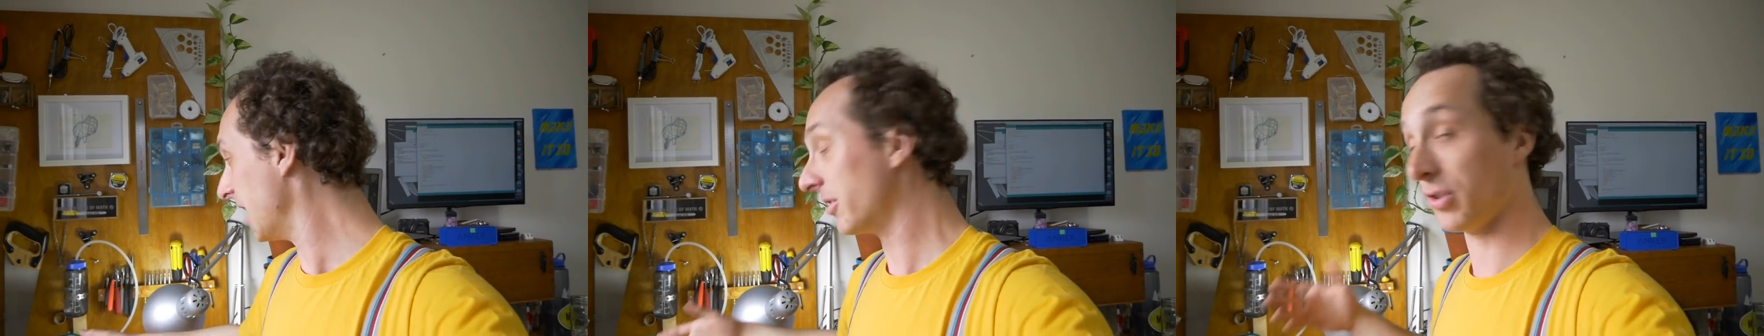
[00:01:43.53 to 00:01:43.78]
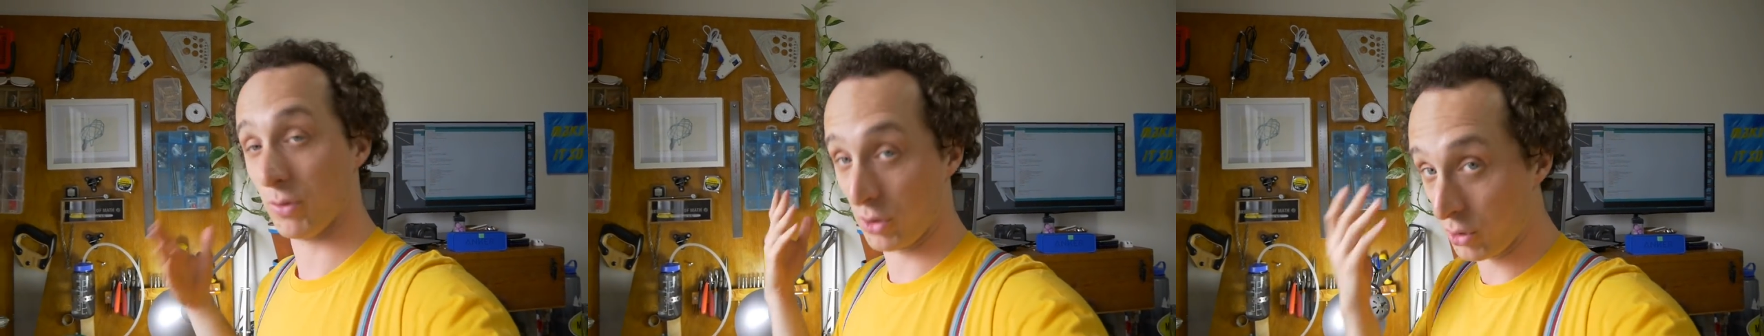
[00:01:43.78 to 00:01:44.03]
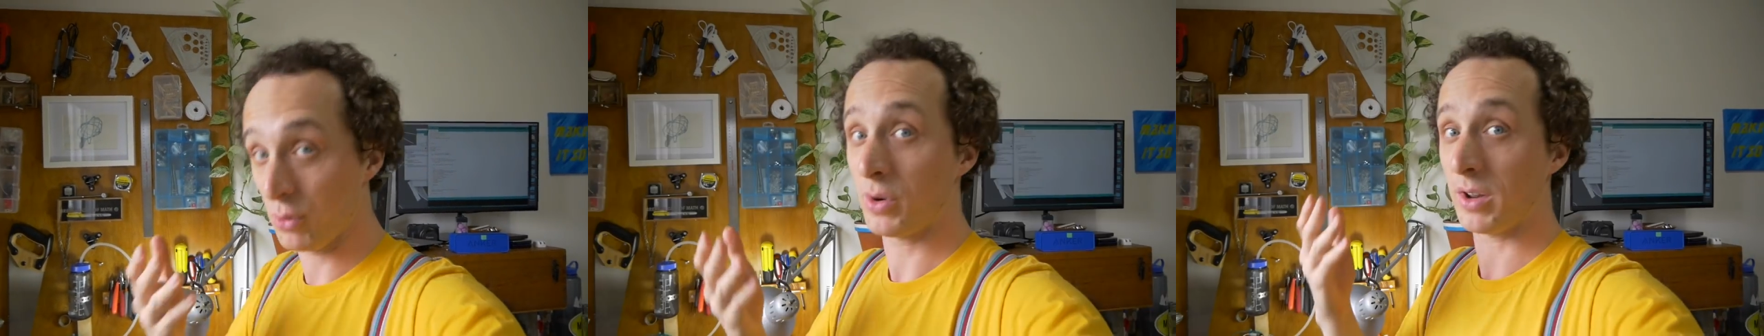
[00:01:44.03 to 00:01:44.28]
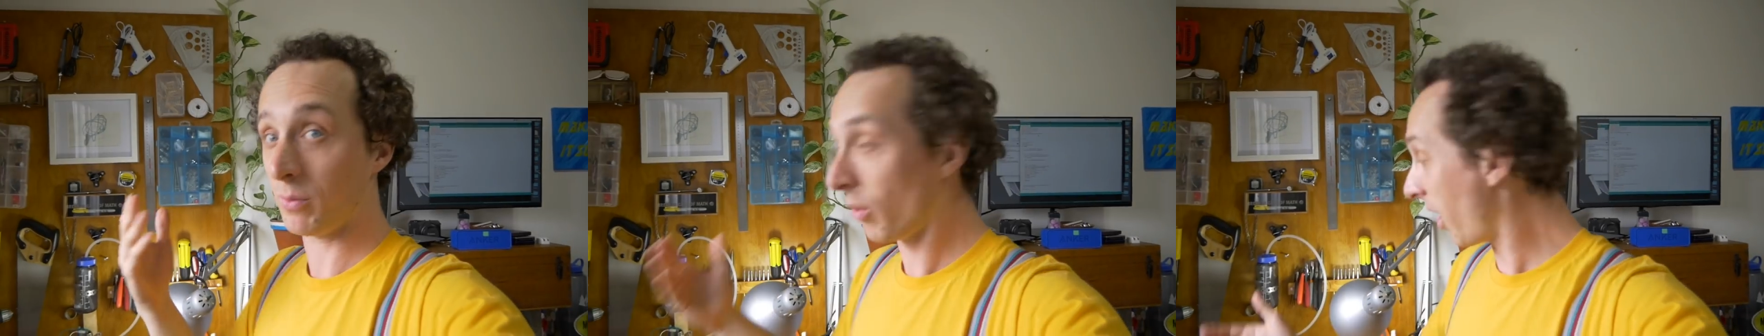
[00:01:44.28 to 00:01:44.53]
So you
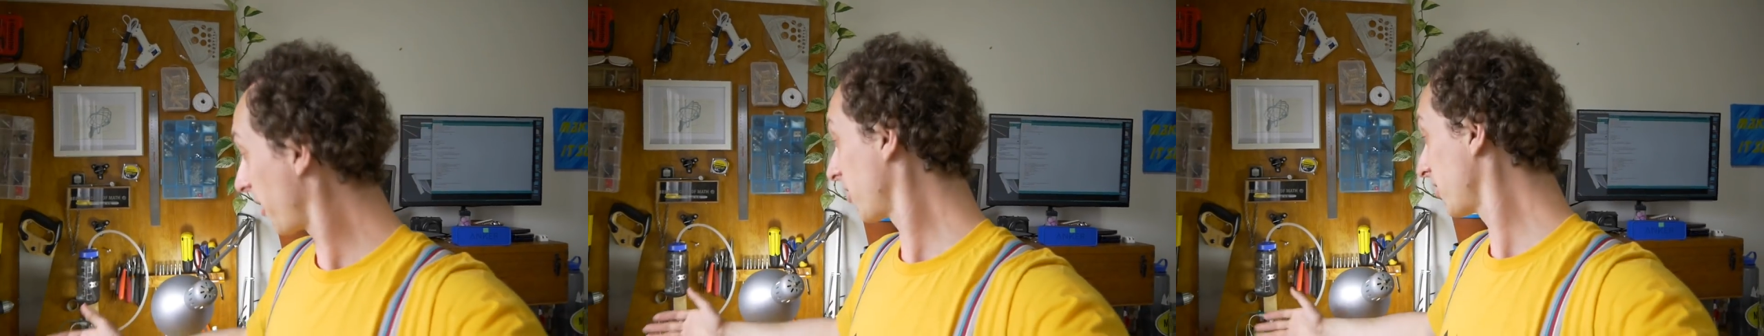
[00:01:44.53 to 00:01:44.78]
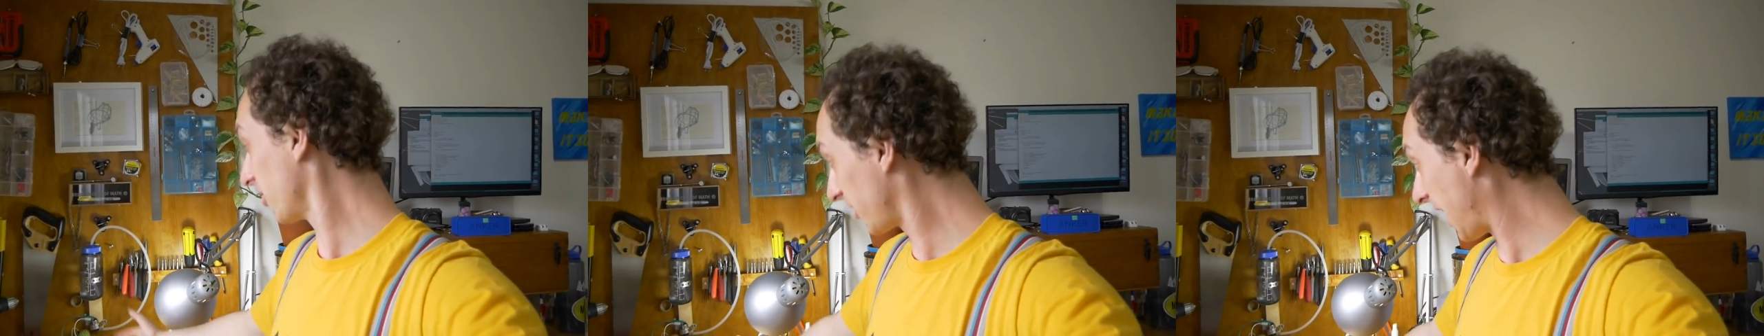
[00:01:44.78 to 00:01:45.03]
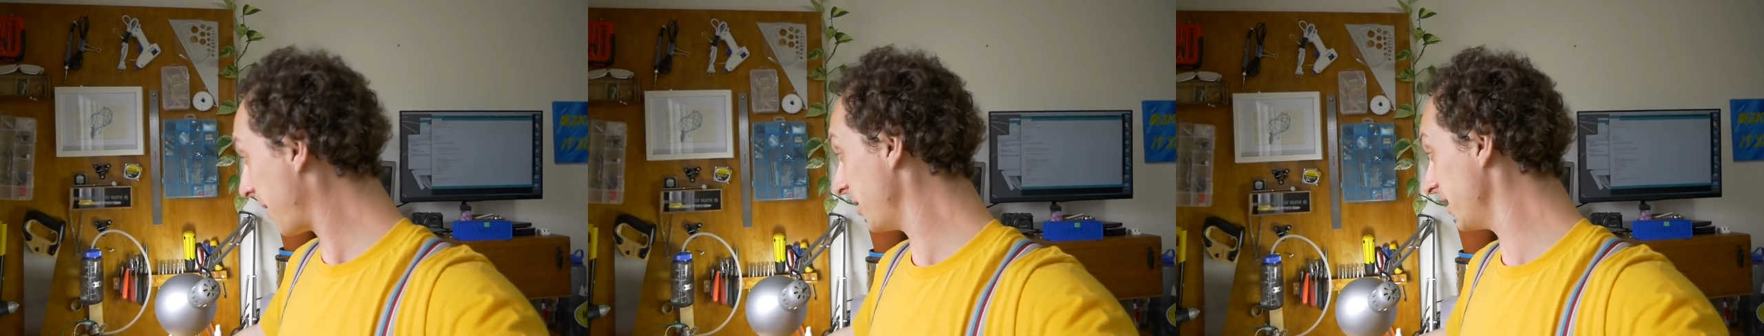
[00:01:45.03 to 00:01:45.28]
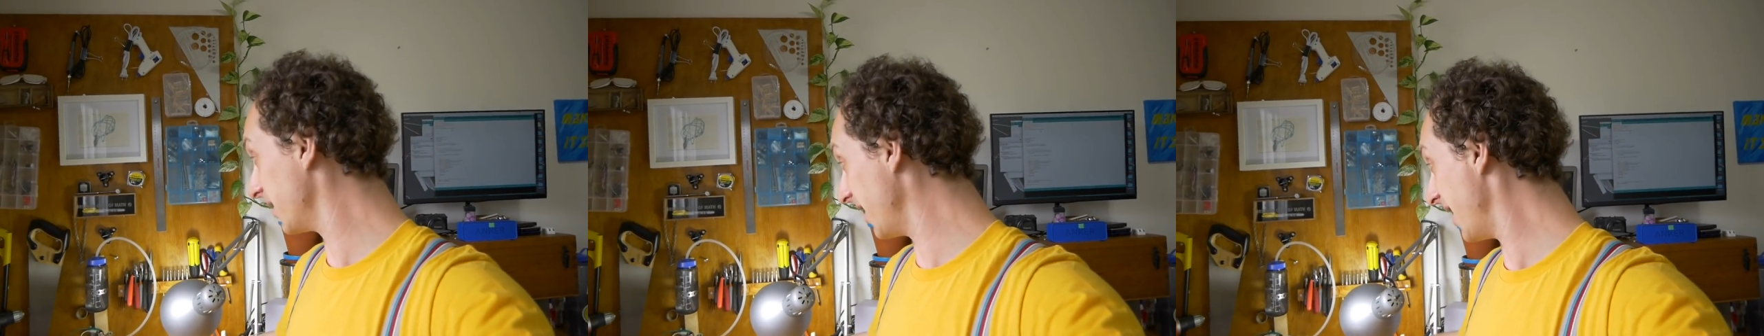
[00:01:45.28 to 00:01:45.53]
can water Sir
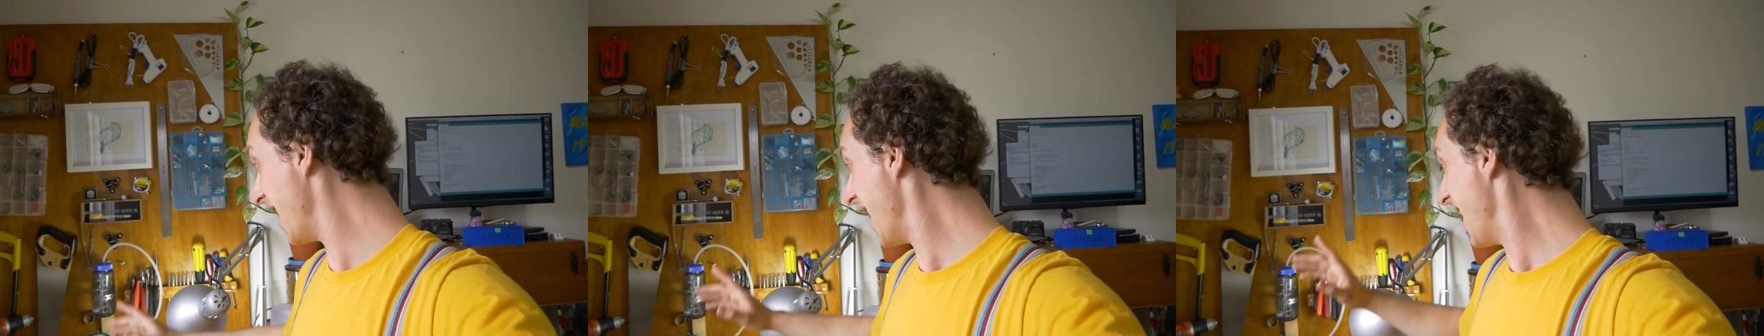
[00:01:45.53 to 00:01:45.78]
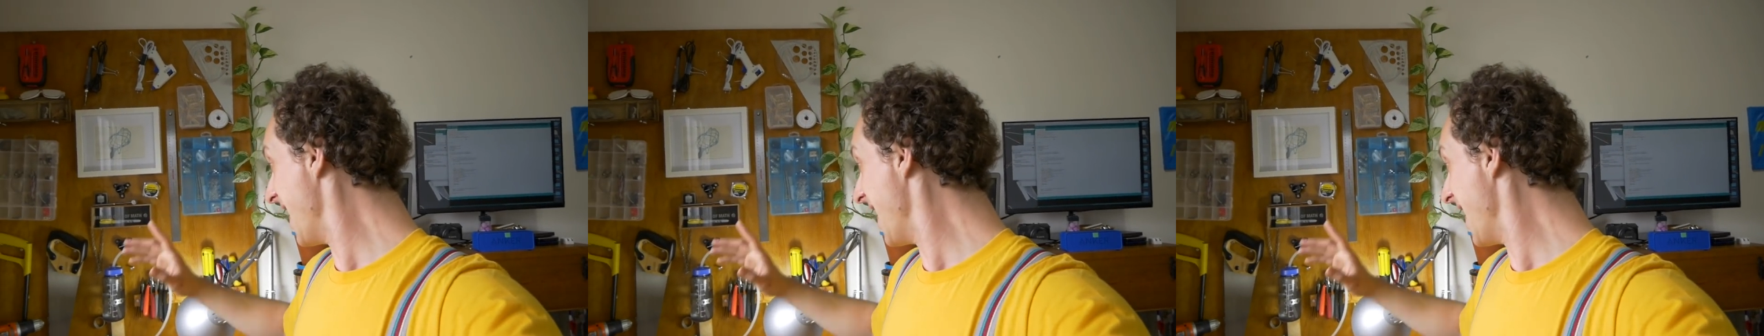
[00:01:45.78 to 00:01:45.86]
Stabbington.